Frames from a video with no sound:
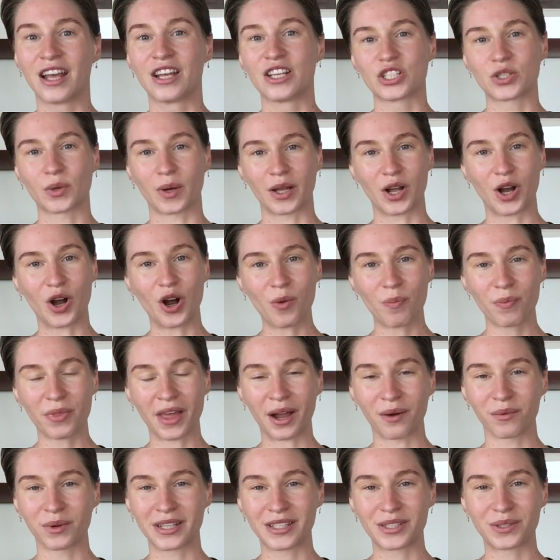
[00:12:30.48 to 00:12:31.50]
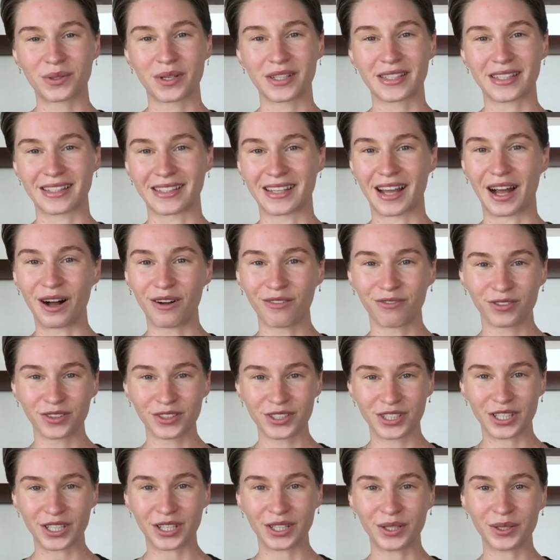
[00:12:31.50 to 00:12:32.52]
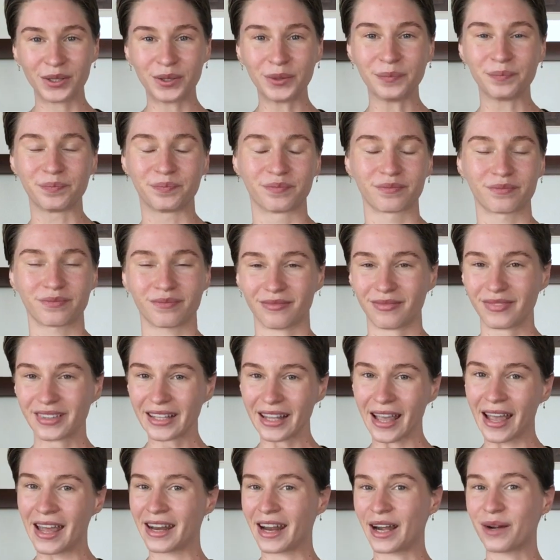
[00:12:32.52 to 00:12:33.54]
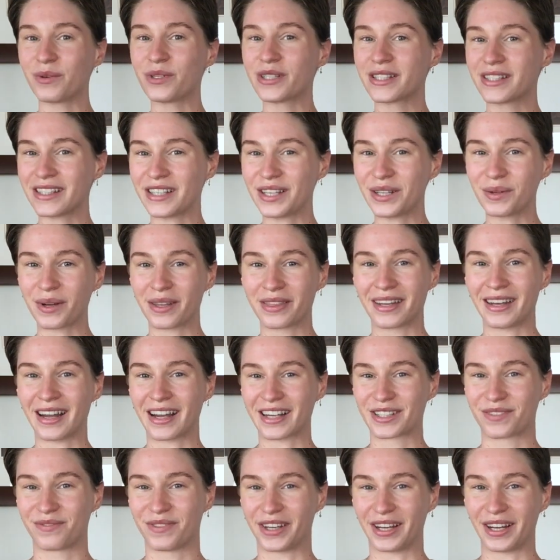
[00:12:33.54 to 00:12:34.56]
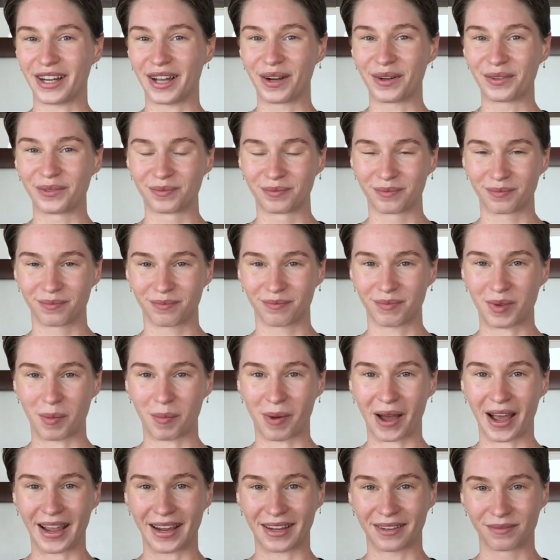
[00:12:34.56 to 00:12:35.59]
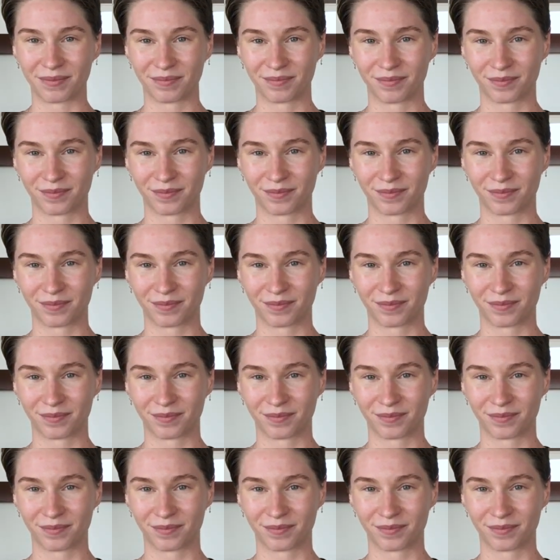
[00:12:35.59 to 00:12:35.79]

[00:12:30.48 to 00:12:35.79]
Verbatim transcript: So I hope that resource is helpful to you, and I will see you in the next video. Bye-bye.